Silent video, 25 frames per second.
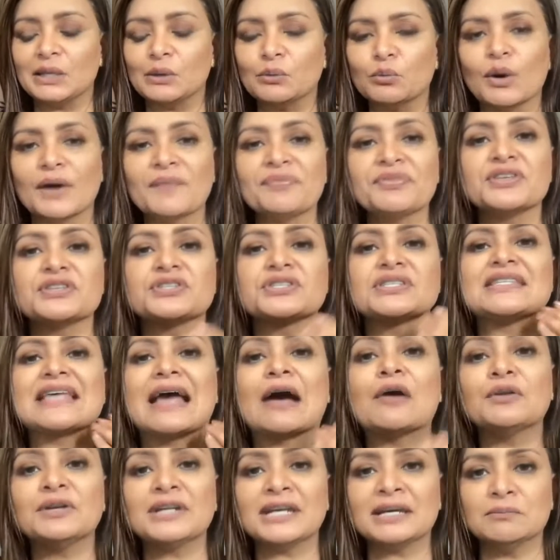They want the
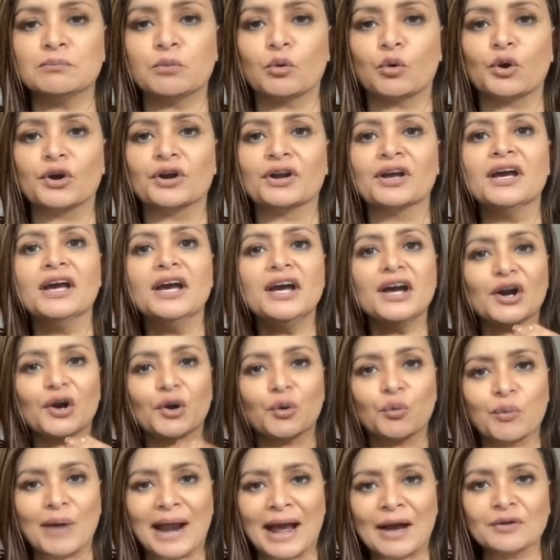sounding board
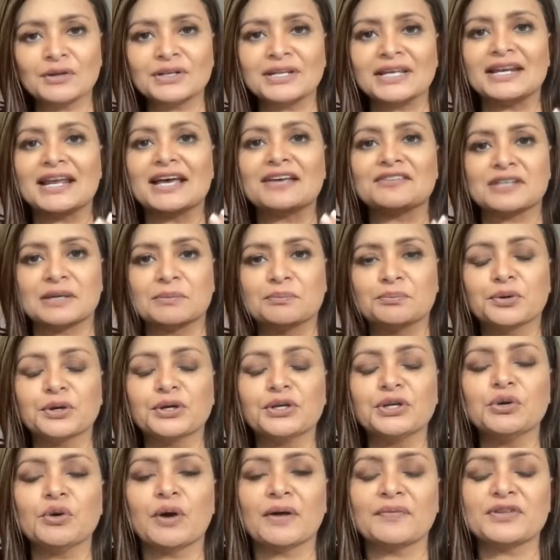around it as I
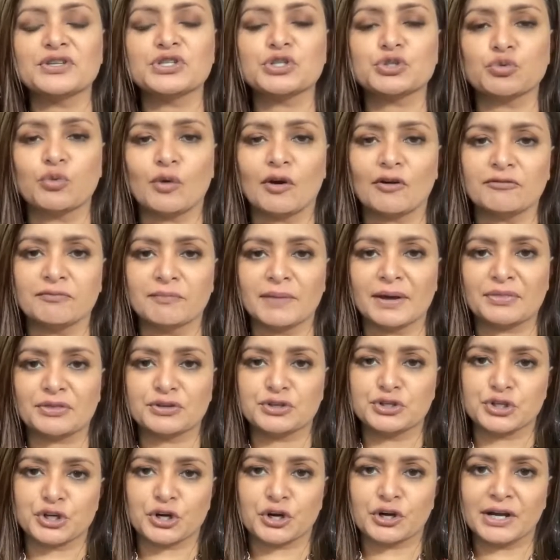put you on this
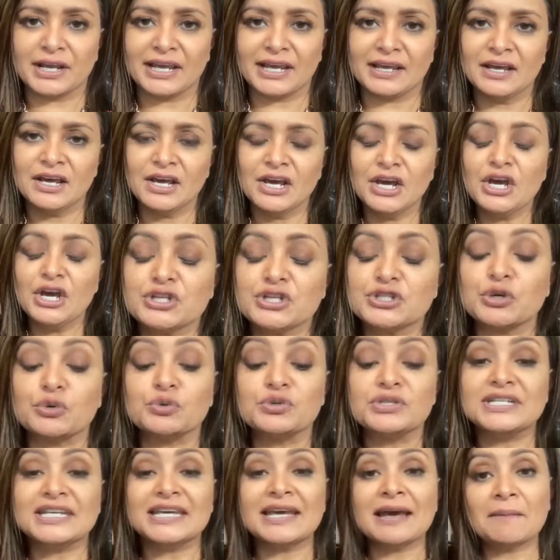12-month journey.
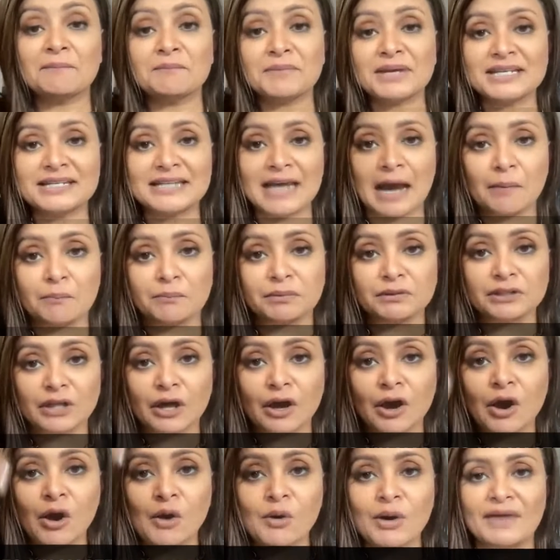So DM me down
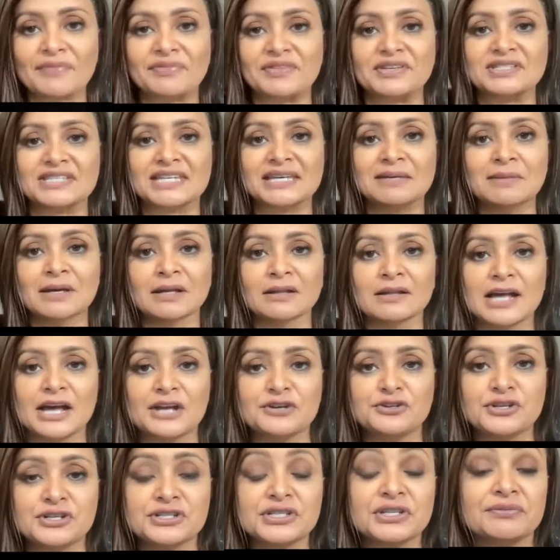below at this email
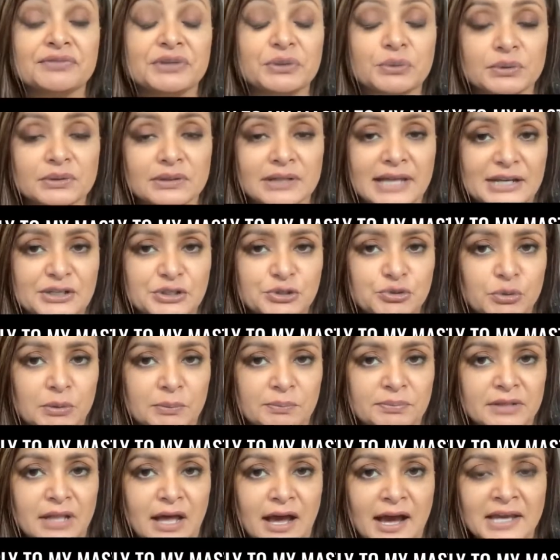address if you would like to
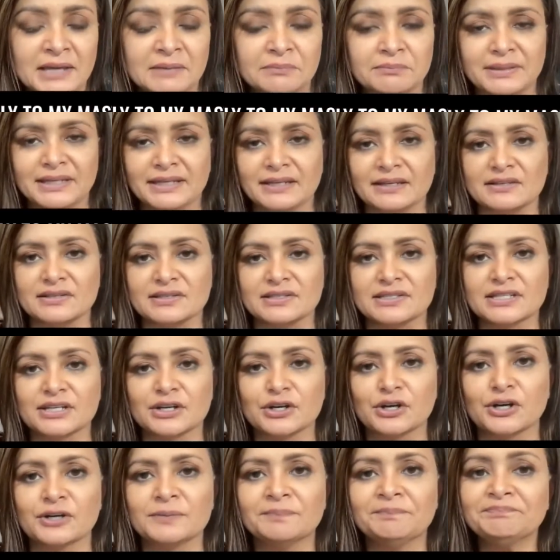apply and be
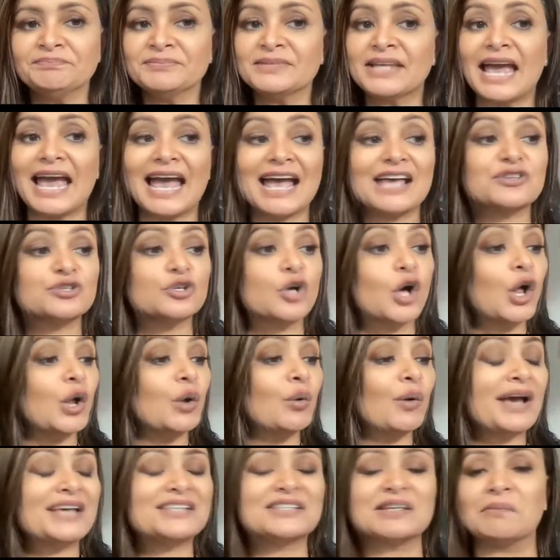considered. As
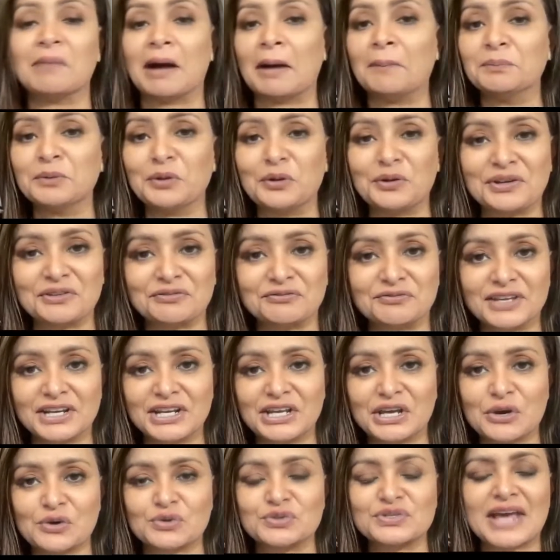always, I'm uploading
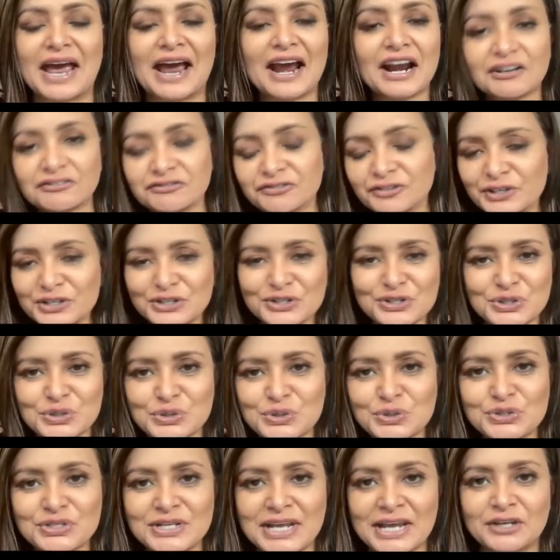videos every
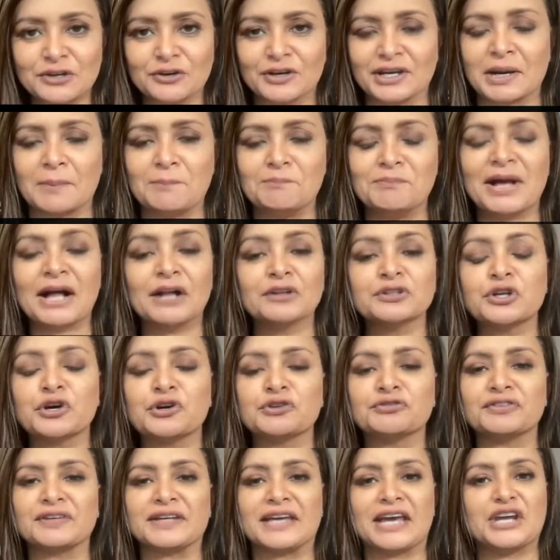Tuesday. You get a bell
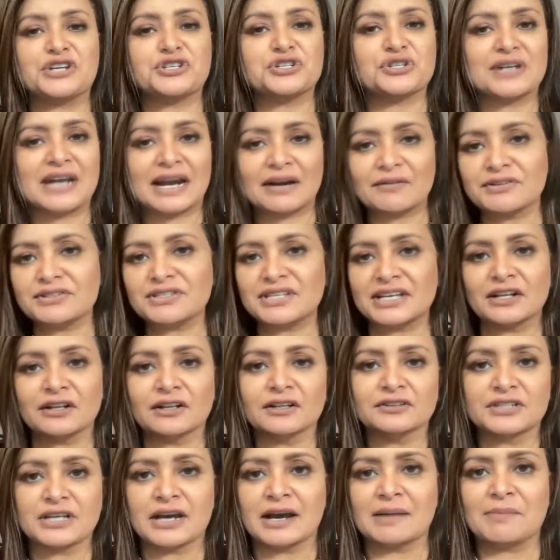notification every
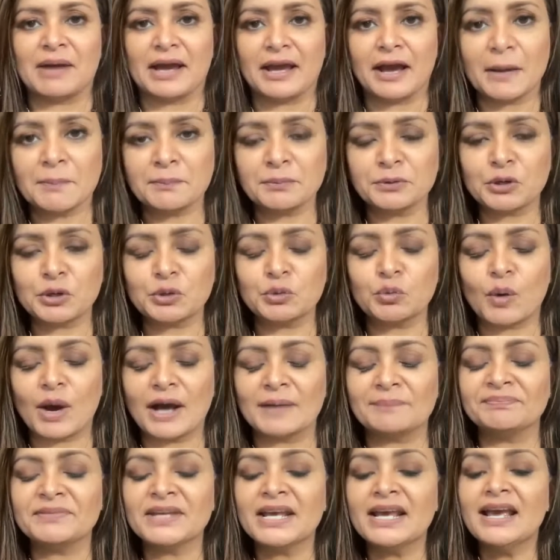single time I upload
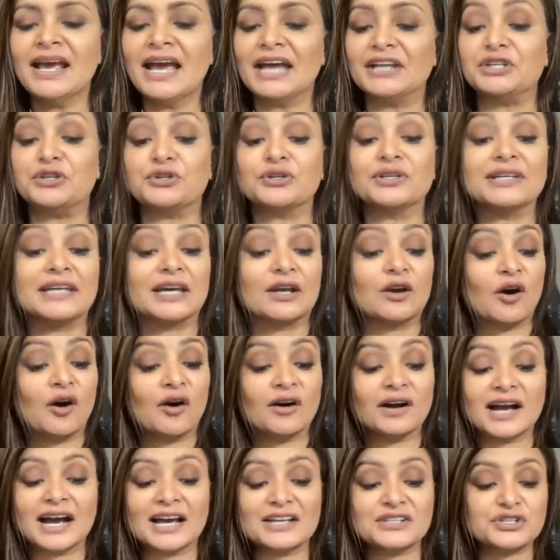one, and you can get
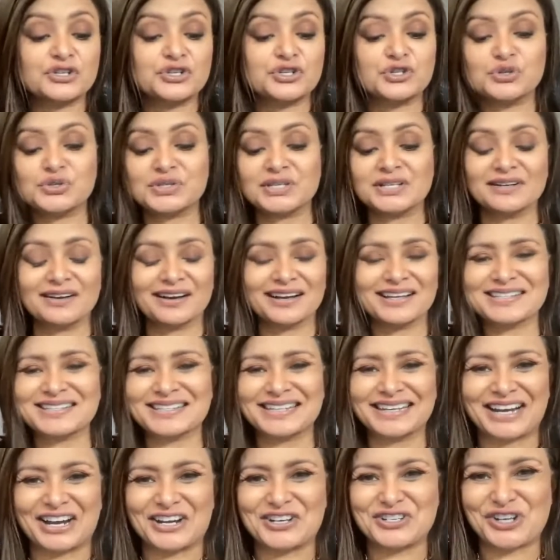all kinds of juicy
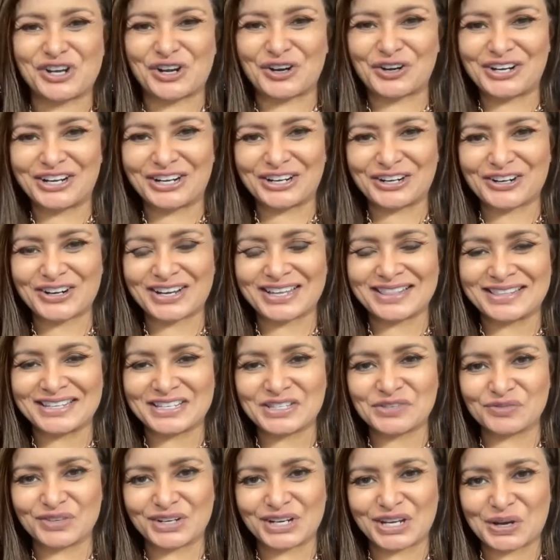nuggets like I shared here in
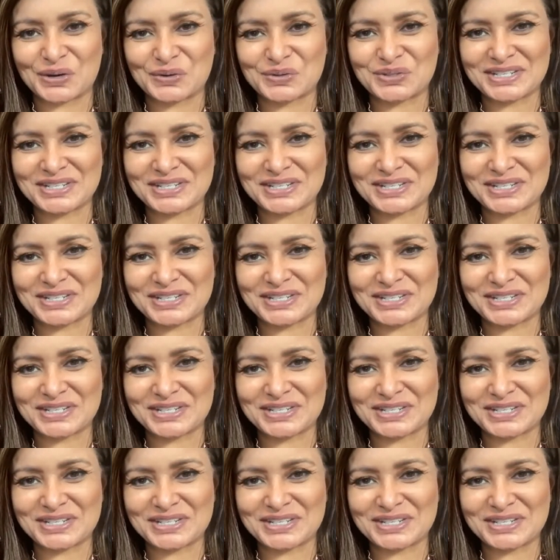this video